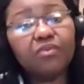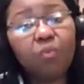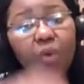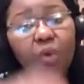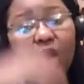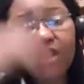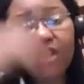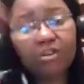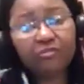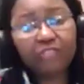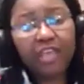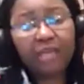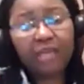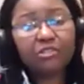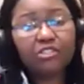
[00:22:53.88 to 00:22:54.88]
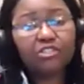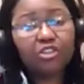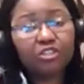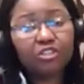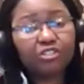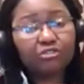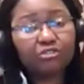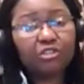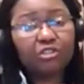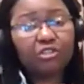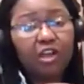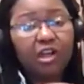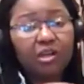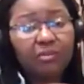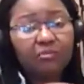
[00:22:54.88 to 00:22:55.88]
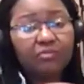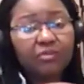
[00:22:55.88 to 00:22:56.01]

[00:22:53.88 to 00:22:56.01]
One of them is just sugar.